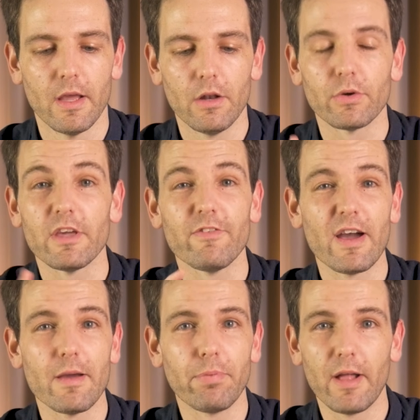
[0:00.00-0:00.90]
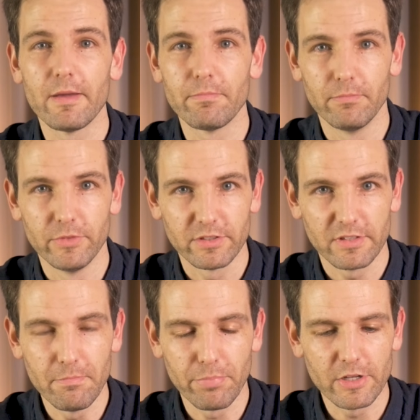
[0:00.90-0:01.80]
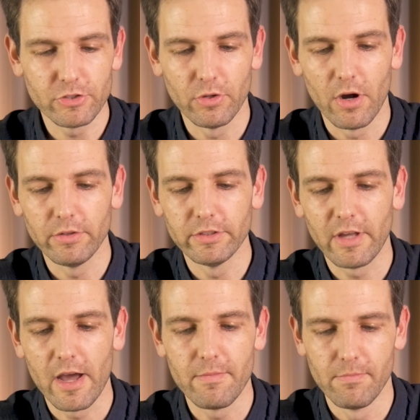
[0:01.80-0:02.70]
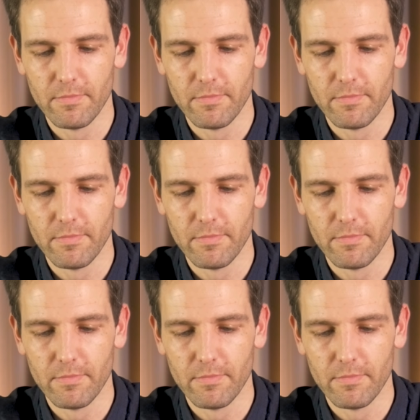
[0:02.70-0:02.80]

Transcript: Look, if I apply the same pressure all the time,